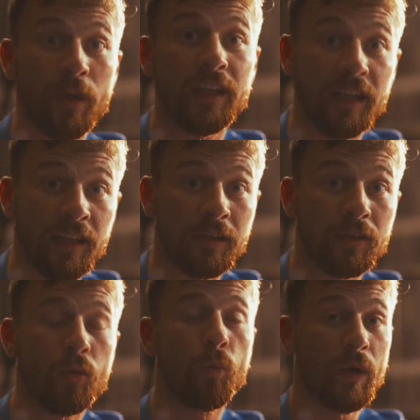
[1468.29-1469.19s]
went in
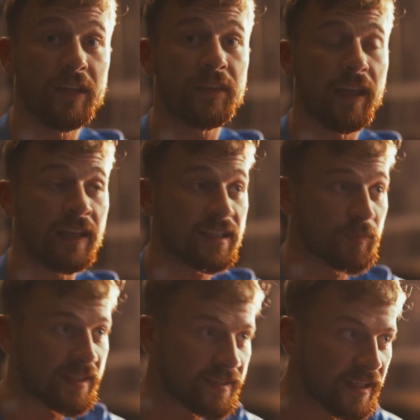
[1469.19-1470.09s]
with a
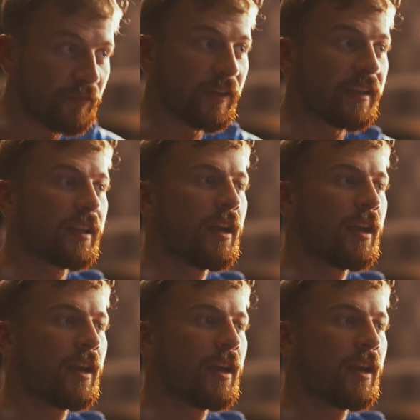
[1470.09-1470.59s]
specific